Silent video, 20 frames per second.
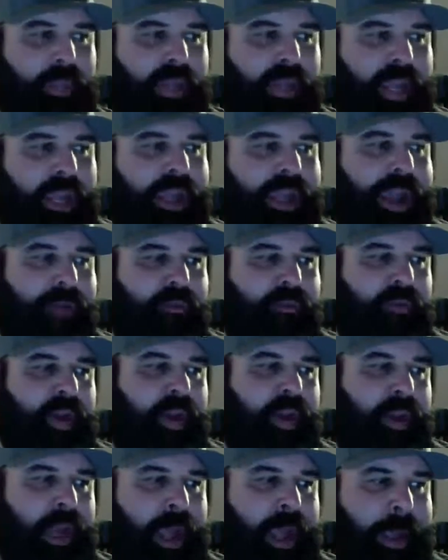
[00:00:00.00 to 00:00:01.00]
play and have
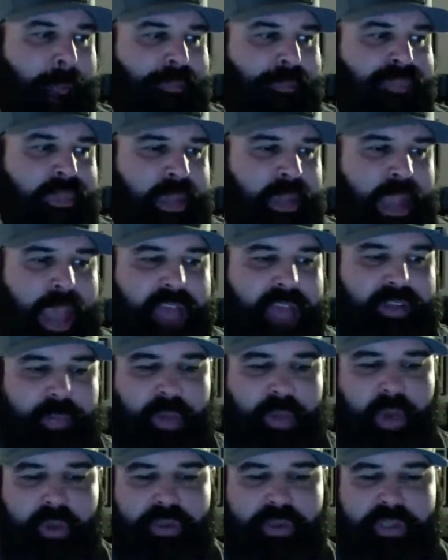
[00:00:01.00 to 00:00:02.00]
fun, as
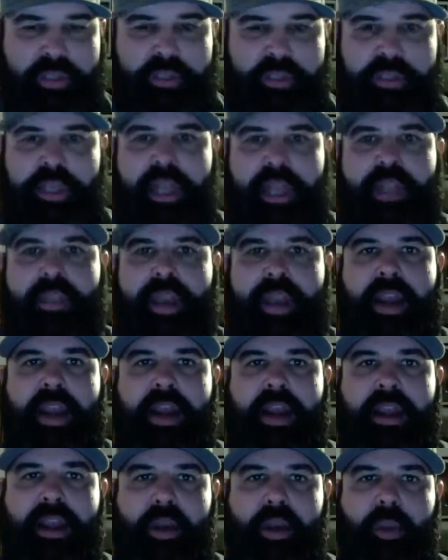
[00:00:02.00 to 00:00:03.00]
opposed to sitting
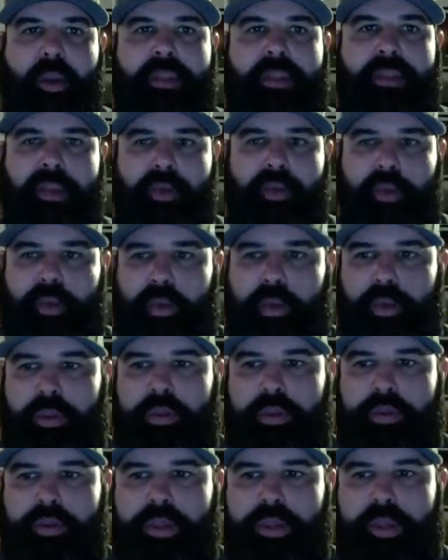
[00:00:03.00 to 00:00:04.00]
there with the
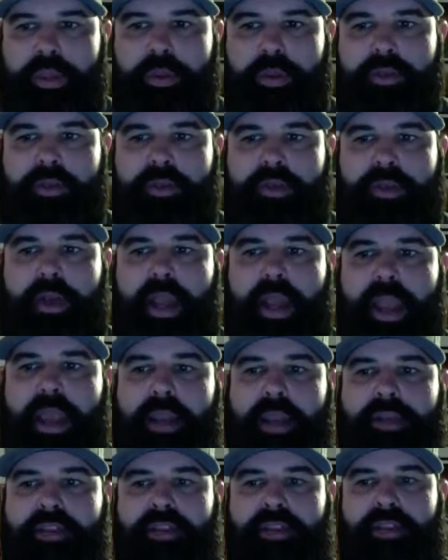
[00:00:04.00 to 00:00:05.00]
rules
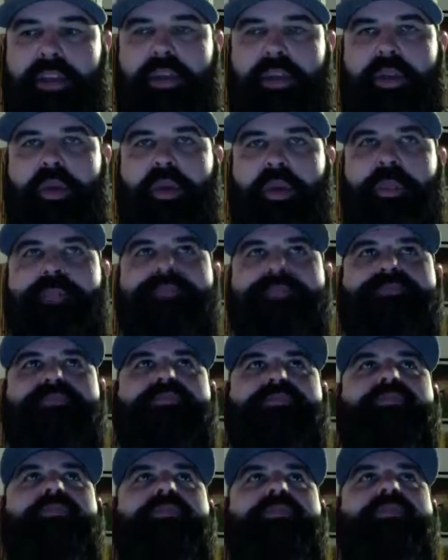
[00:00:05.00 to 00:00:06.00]
trying to
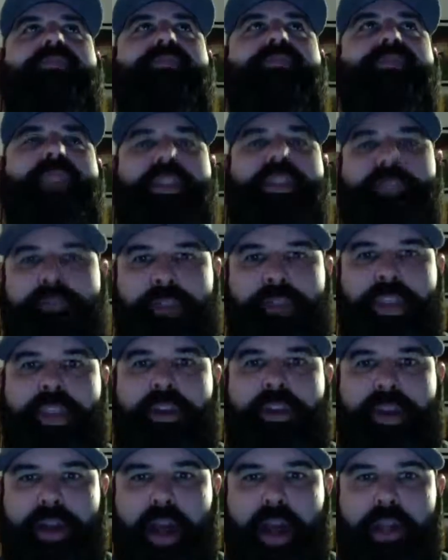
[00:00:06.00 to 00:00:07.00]

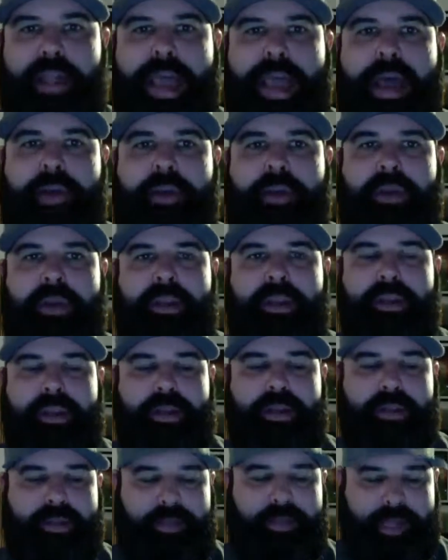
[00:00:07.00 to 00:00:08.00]
figure it all out.
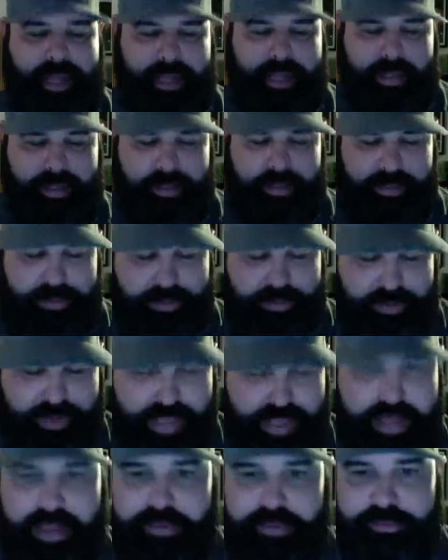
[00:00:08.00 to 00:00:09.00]
Like,
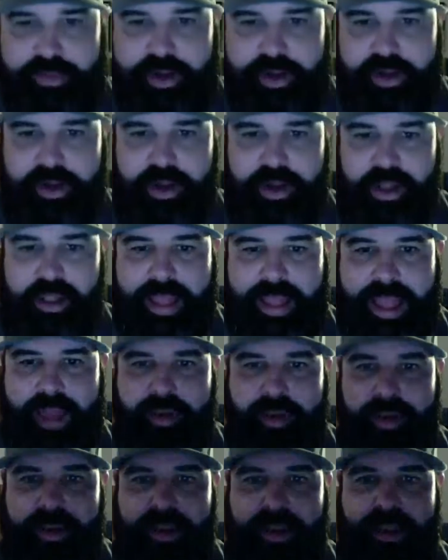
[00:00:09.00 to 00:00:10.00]
he can figure it all
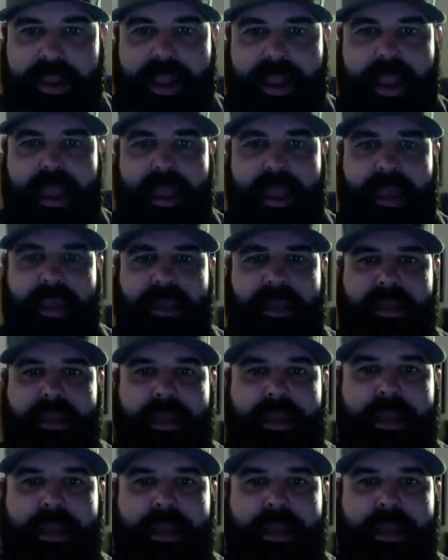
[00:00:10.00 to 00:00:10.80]
out, and